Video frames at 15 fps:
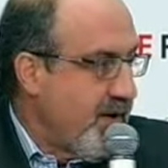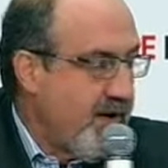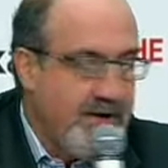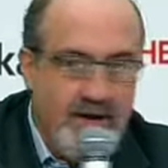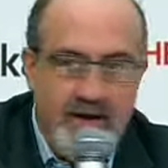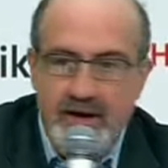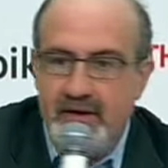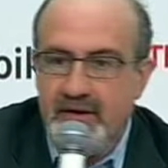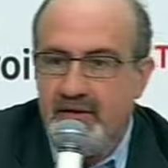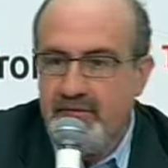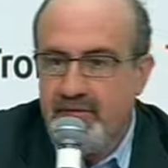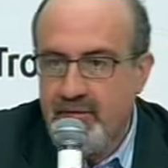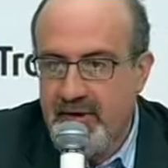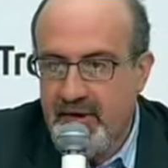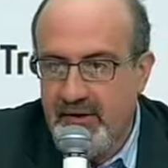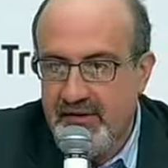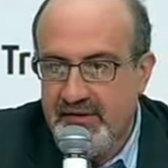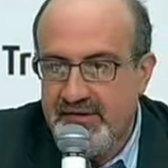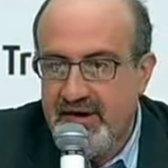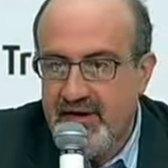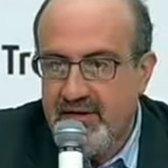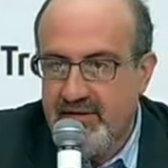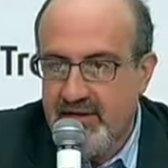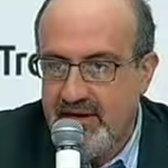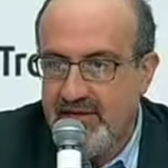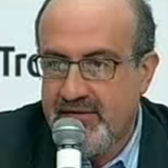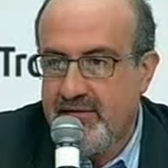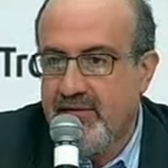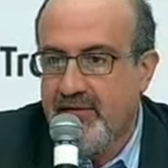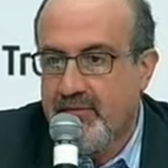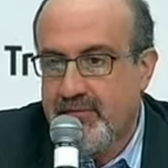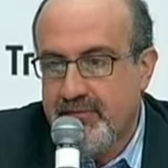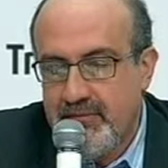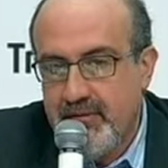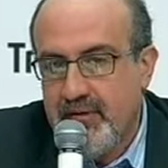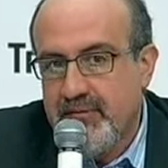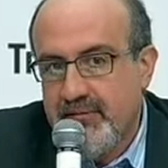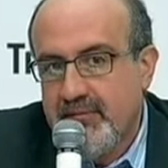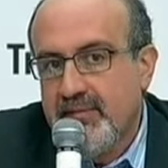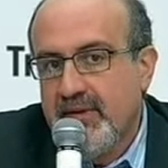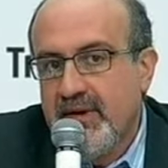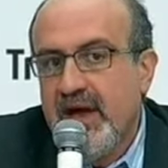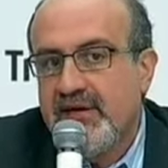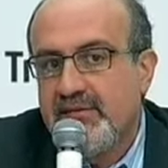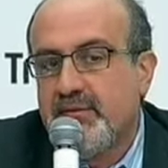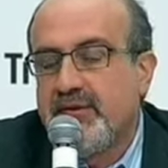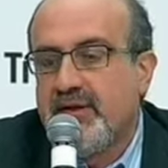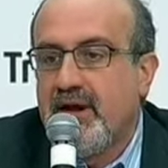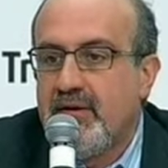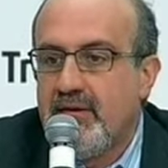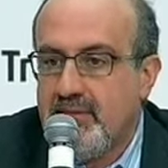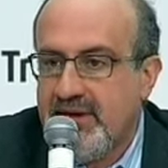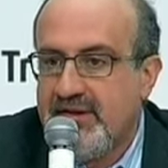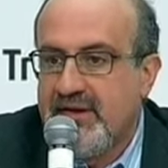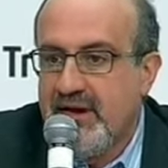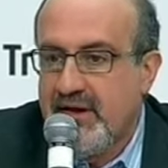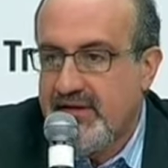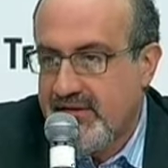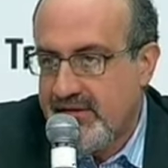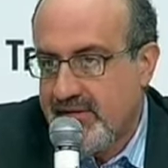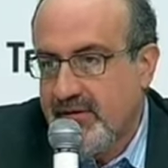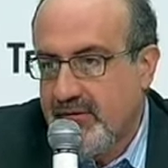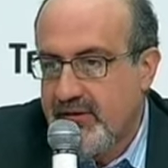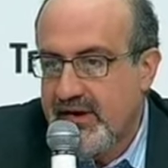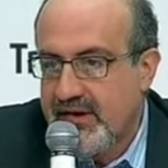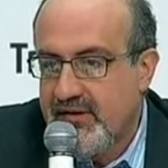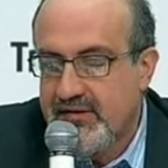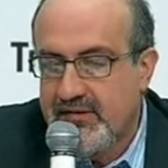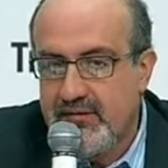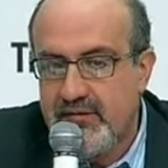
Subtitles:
Again, if you want to understand the history of expert error mistakes, look at his